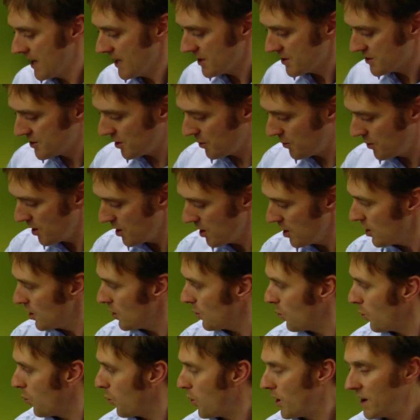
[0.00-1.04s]
So
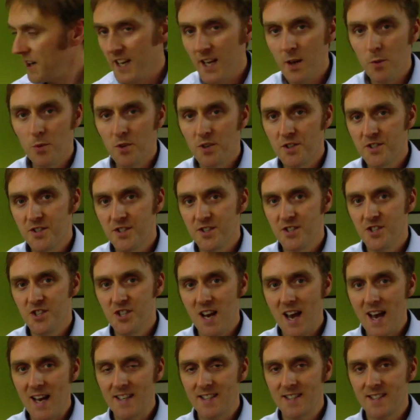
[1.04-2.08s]
what he would
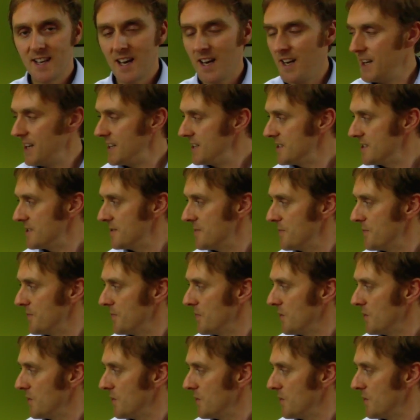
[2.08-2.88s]
suggest that is,